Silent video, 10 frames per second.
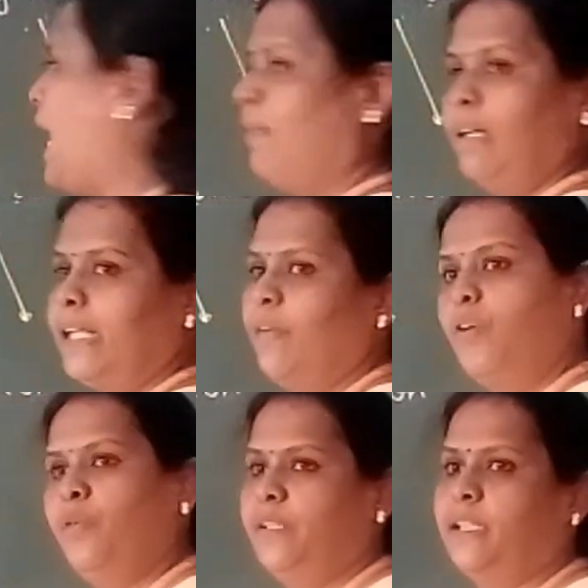I will give
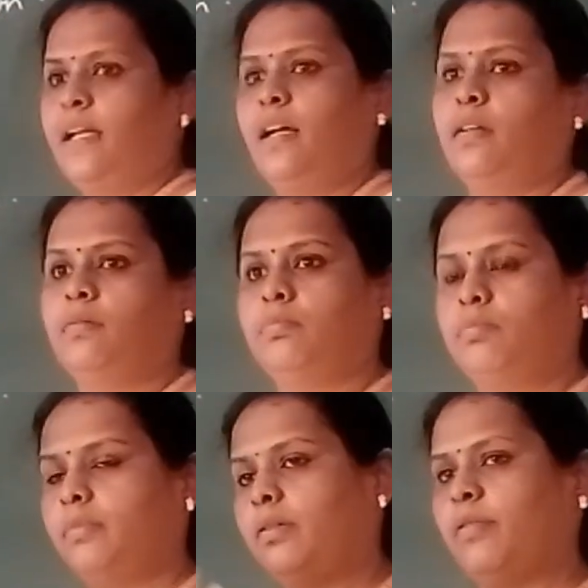you with a
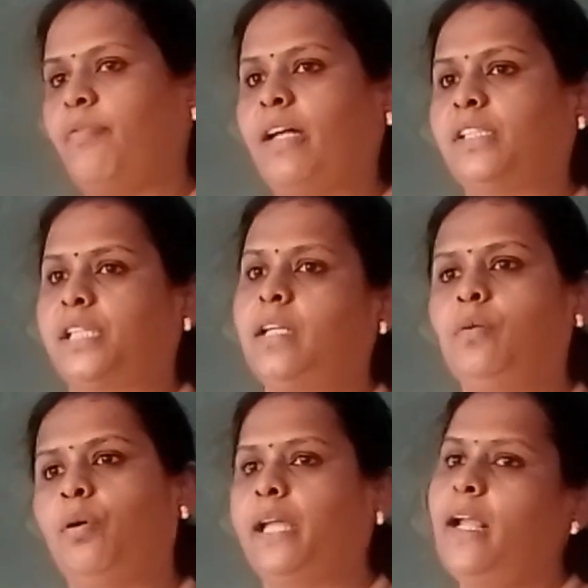function,
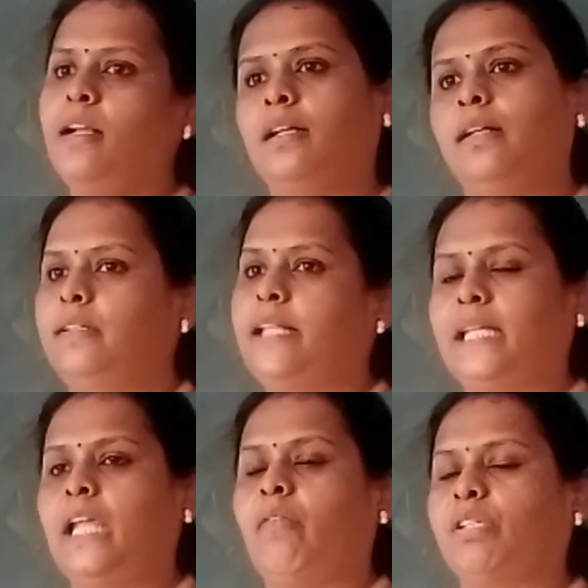okay?
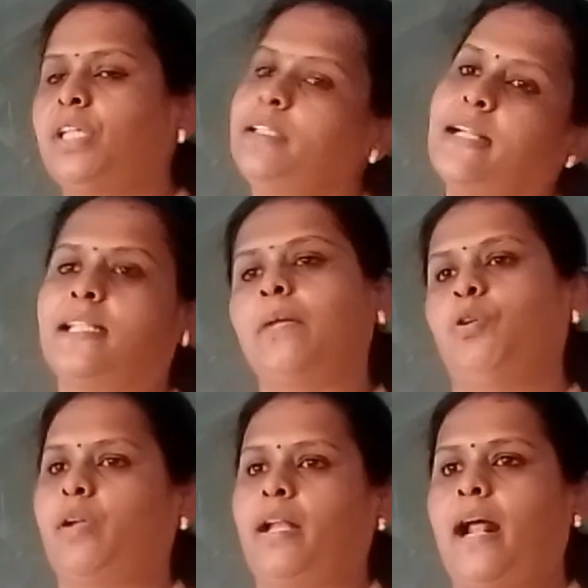The equation, that time
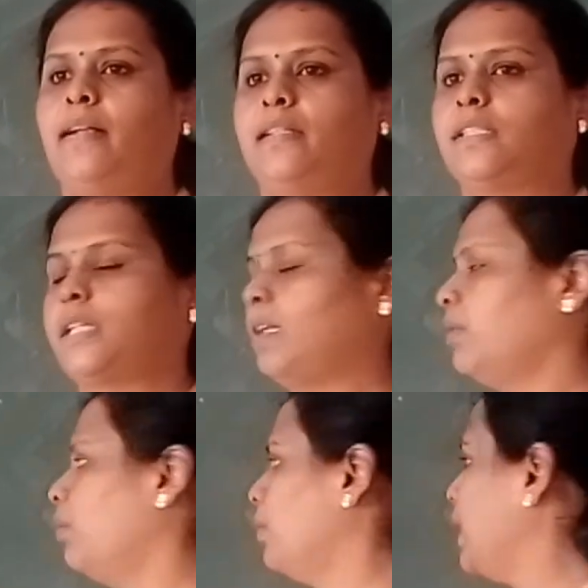you can understand.
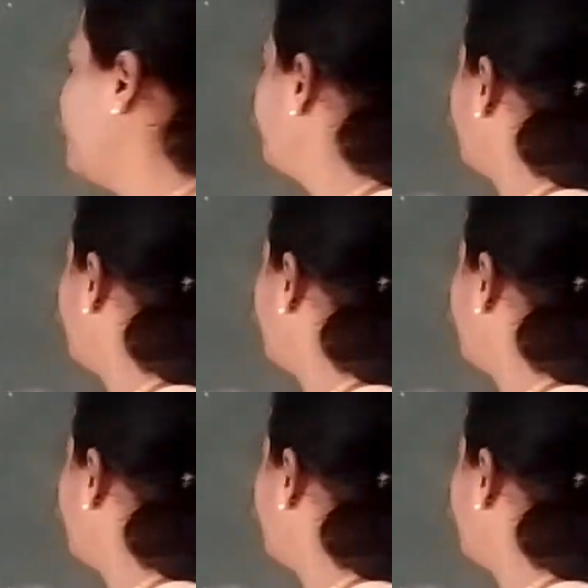Okay?